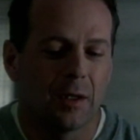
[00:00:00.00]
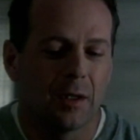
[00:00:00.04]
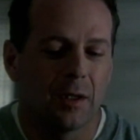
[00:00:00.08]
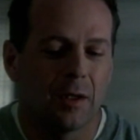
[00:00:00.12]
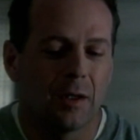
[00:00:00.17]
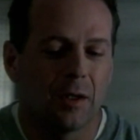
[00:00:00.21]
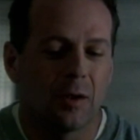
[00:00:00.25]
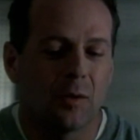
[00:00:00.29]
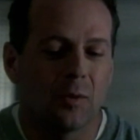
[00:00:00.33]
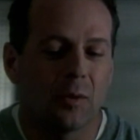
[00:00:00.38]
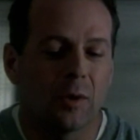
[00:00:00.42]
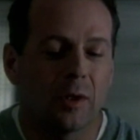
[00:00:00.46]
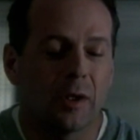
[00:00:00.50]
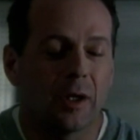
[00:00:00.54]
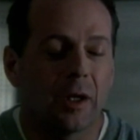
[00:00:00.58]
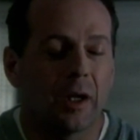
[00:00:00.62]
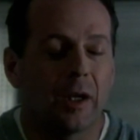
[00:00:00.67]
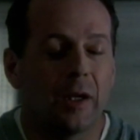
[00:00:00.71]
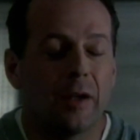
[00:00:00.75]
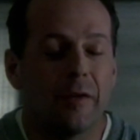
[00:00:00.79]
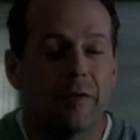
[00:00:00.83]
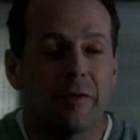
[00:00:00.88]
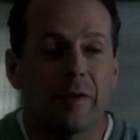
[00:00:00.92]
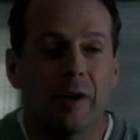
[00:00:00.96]
And then one
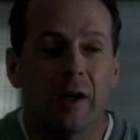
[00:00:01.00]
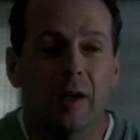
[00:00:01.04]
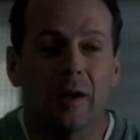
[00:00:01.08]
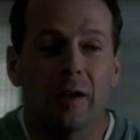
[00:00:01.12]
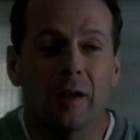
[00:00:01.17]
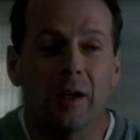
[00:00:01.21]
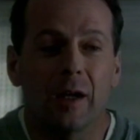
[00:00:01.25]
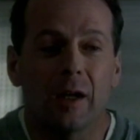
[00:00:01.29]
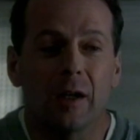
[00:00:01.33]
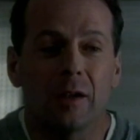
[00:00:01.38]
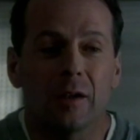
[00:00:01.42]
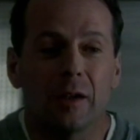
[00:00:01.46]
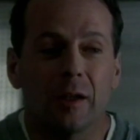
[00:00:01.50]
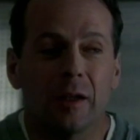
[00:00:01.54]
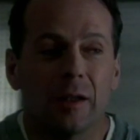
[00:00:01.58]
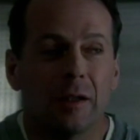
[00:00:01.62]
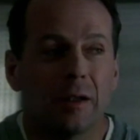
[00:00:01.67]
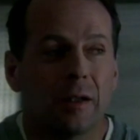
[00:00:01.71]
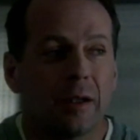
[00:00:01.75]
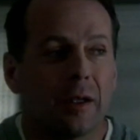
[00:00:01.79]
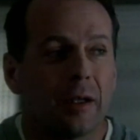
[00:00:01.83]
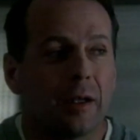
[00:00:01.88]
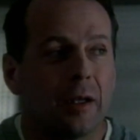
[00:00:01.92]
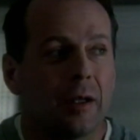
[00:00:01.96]
night he found out
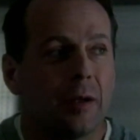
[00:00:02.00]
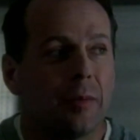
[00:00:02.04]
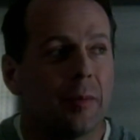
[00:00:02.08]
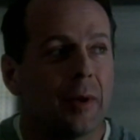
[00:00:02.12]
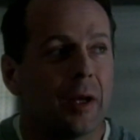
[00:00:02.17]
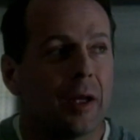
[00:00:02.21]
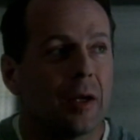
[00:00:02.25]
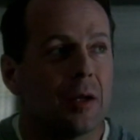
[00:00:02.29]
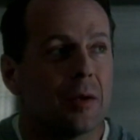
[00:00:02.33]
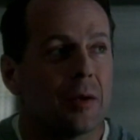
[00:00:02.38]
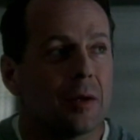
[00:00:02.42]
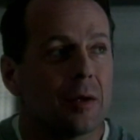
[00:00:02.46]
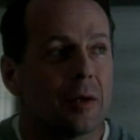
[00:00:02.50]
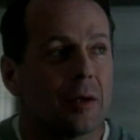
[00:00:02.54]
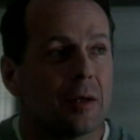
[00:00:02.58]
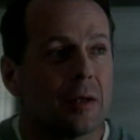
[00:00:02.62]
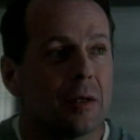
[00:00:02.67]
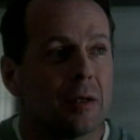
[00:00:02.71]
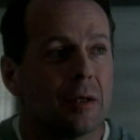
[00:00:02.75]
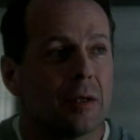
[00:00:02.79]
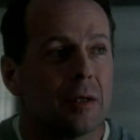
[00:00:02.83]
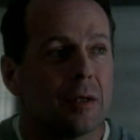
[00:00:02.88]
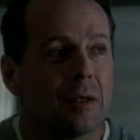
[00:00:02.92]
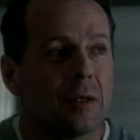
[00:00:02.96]
that he made a
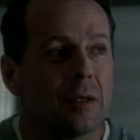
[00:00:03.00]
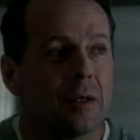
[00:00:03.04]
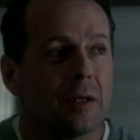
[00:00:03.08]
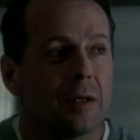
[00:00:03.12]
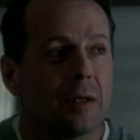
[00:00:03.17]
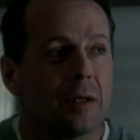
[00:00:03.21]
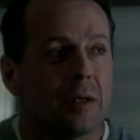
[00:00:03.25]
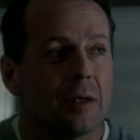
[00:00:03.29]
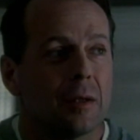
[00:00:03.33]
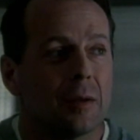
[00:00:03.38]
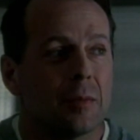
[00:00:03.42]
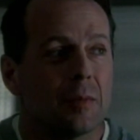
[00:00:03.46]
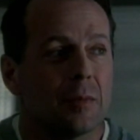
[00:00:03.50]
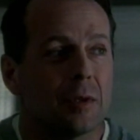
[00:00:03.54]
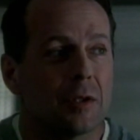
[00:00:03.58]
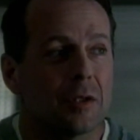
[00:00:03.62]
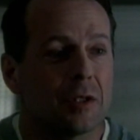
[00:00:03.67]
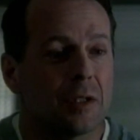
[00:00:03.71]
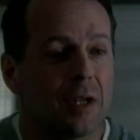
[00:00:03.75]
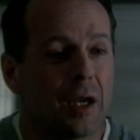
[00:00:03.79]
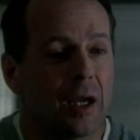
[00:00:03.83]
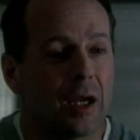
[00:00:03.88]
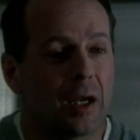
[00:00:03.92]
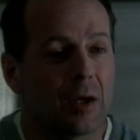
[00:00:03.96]

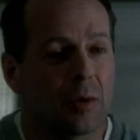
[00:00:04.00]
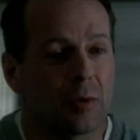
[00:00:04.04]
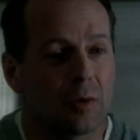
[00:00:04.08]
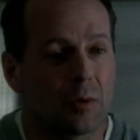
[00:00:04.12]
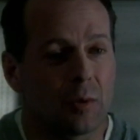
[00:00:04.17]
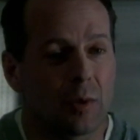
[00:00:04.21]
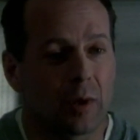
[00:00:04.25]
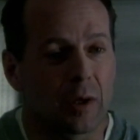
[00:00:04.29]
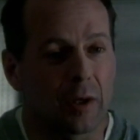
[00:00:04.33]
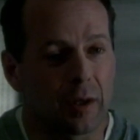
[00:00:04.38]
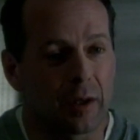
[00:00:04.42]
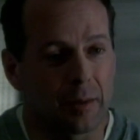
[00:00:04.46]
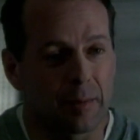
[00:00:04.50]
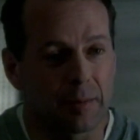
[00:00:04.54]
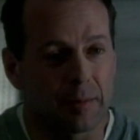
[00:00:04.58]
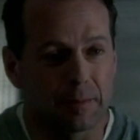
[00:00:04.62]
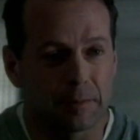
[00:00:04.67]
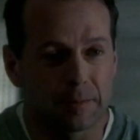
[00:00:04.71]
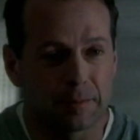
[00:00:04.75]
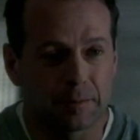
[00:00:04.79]
mistake with one of them.